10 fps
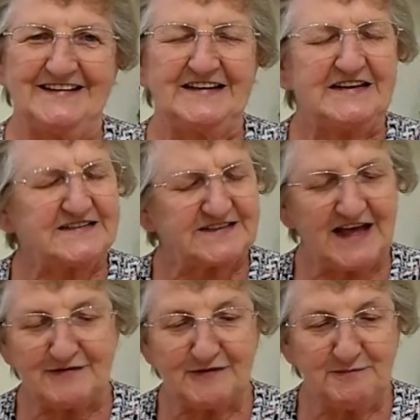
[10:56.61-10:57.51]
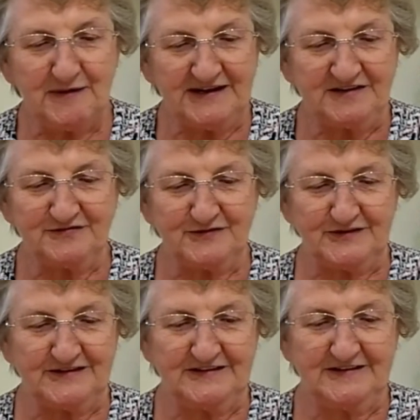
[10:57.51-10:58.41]
He is ever
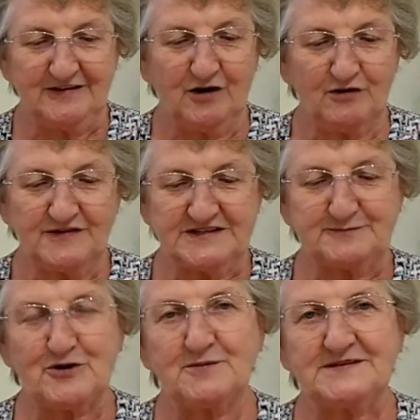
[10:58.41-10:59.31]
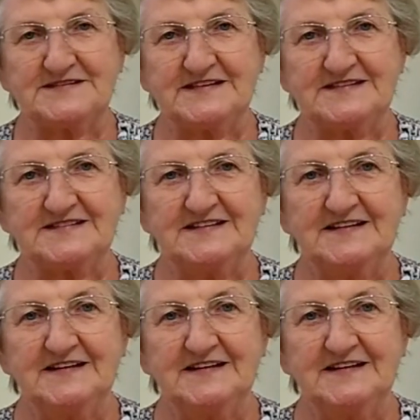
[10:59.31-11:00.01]
mindful of his promises.